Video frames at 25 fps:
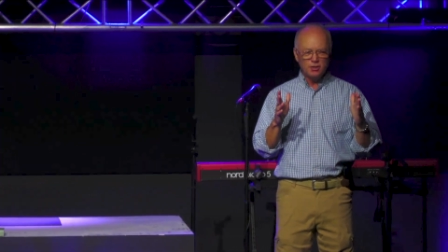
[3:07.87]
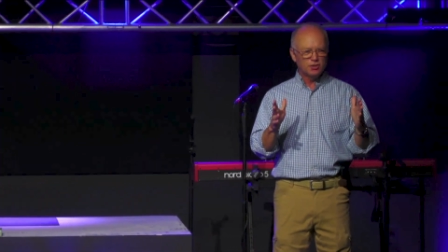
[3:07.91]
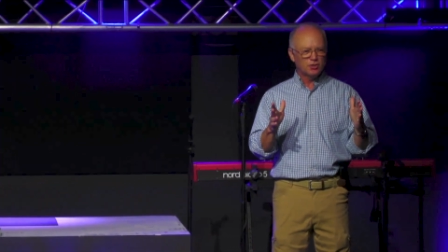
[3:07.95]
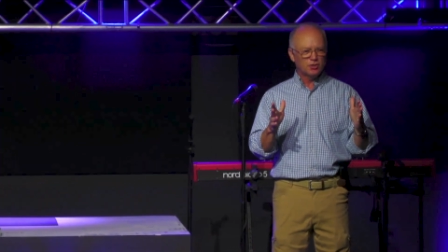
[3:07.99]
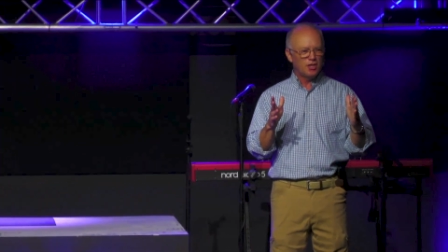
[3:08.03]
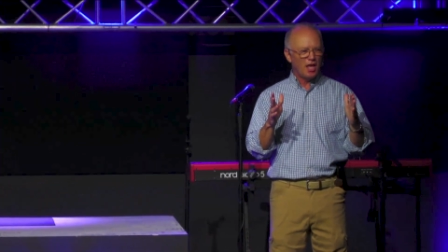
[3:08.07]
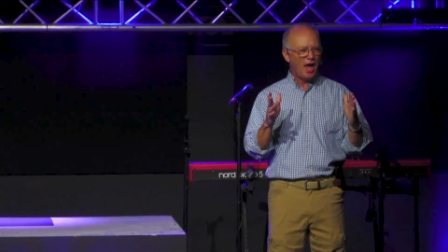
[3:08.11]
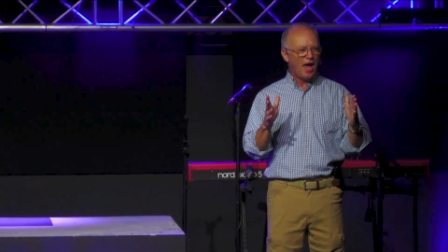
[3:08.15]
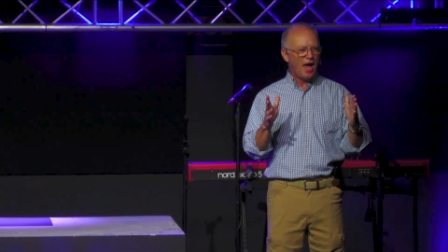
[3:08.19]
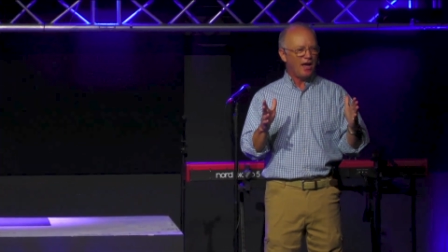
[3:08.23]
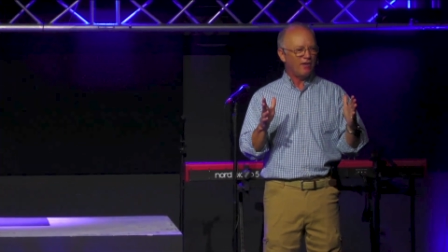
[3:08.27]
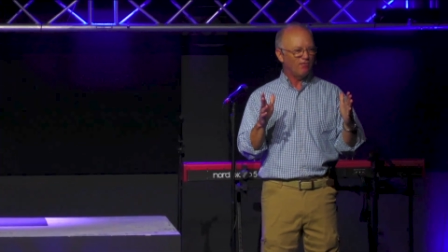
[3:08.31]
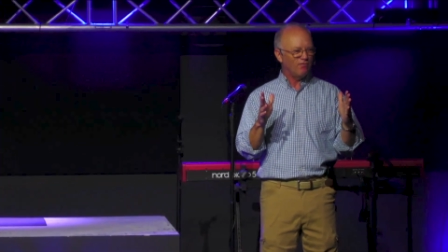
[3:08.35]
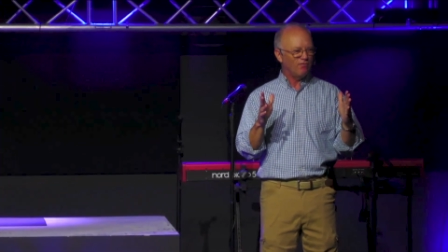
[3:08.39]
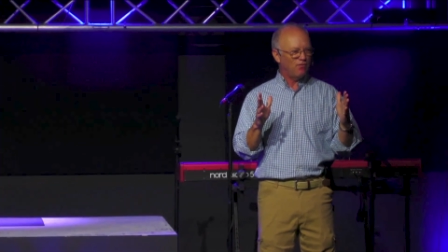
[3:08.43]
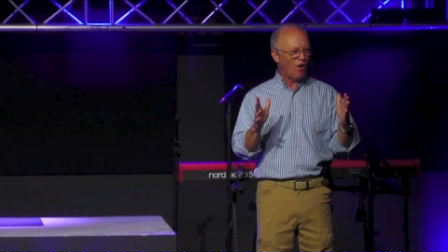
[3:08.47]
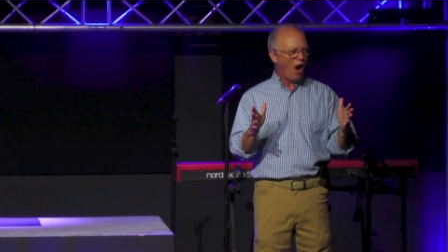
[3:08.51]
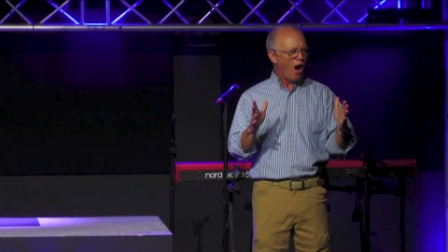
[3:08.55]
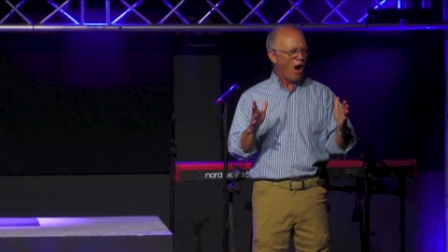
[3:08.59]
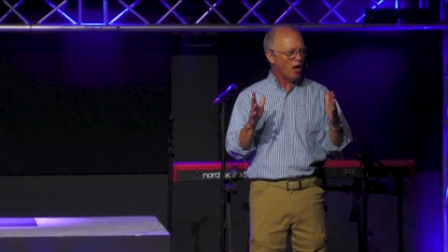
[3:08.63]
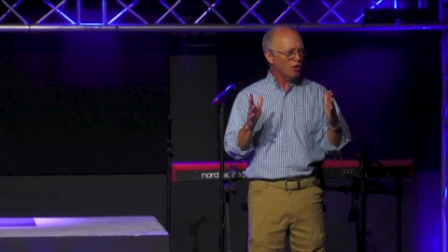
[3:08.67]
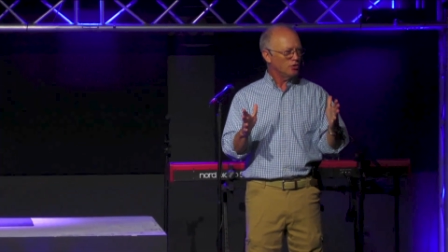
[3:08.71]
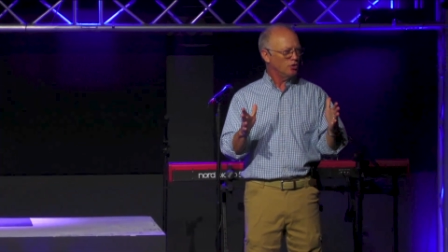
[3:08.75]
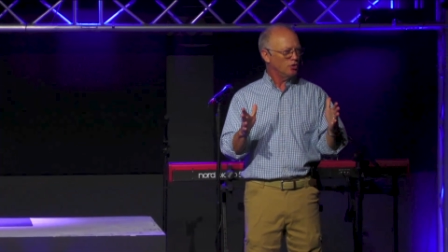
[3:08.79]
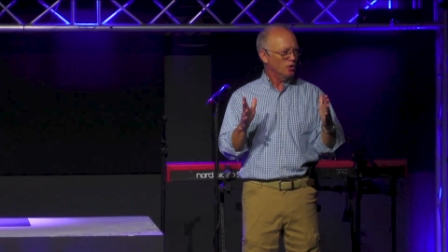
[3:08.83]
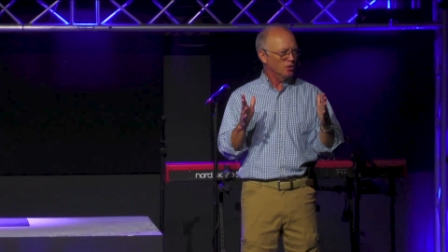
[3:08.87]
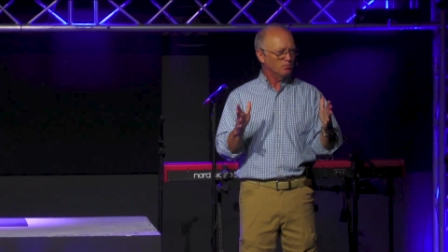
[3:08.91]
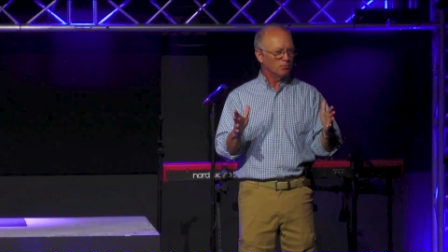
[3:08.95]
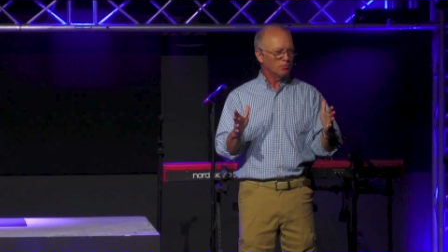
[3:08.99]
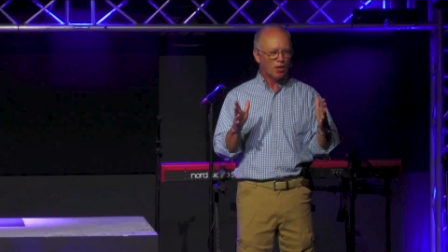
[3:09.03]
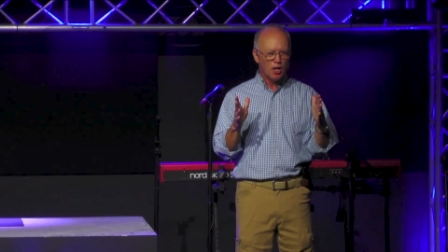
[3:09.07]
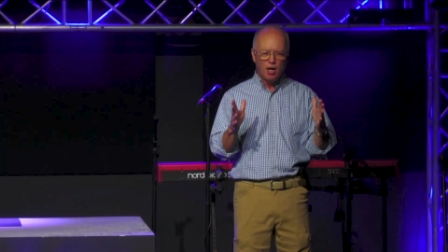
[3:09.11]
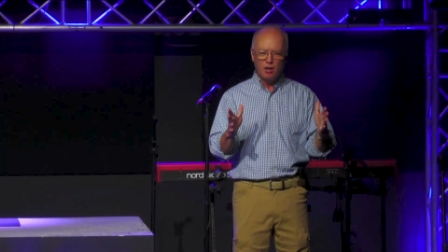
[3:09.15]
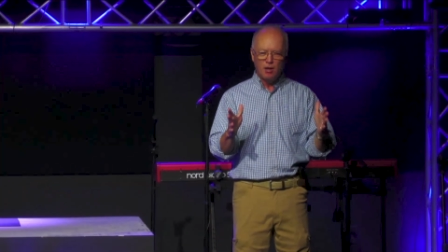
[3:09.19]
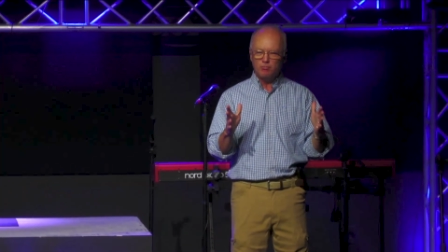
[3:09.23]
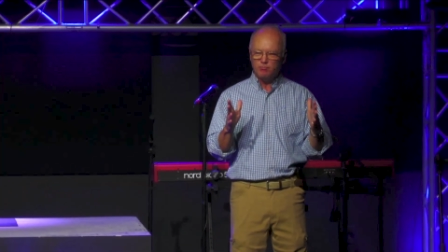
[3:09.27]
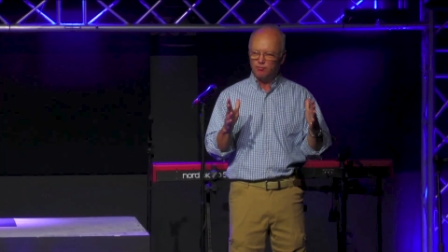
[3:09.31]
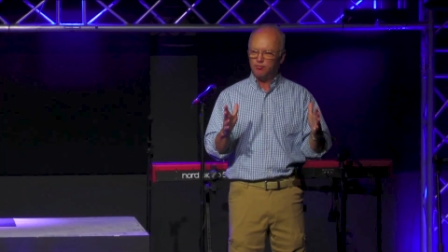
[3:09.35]
that volume
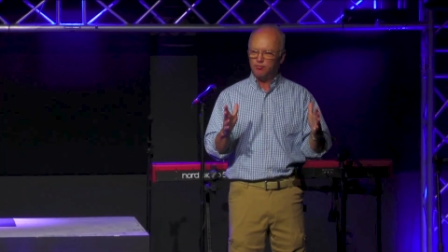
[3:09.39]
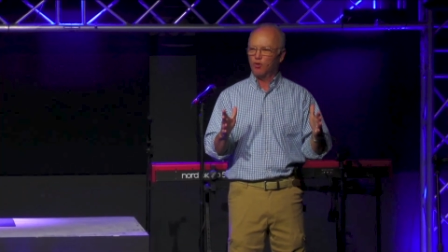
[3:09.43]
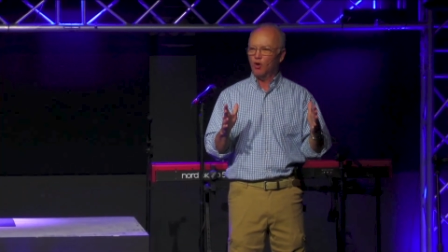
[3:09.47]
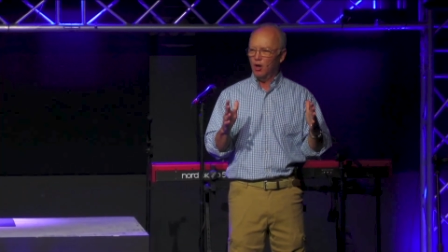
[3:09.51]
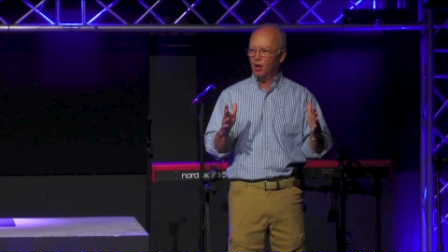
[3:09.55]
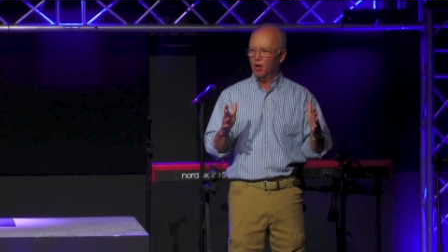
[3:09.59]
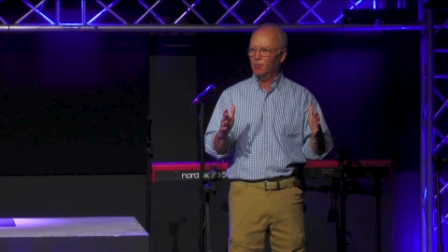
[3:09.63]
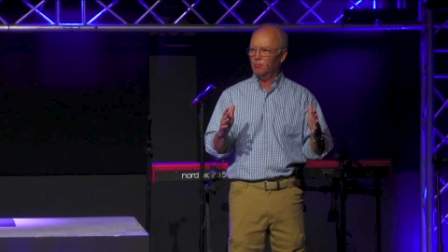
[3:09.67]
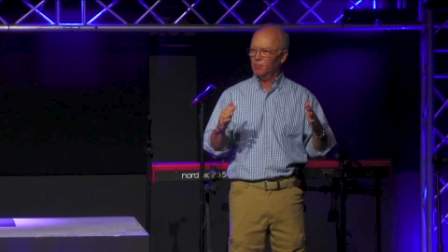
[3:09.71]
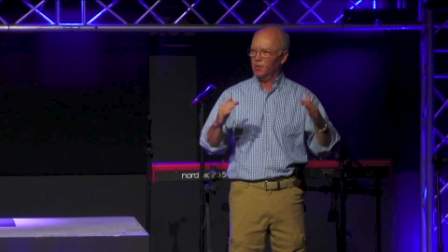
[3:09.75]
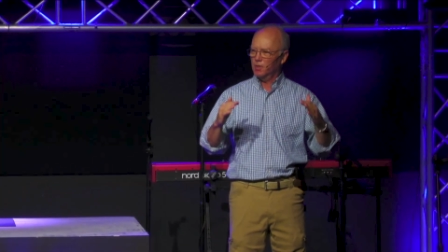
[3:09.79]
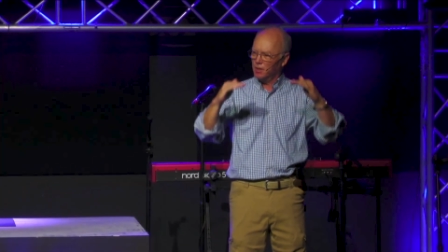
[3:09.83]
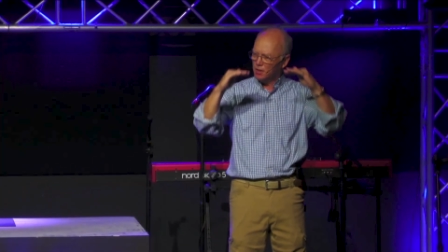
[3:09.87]
come from?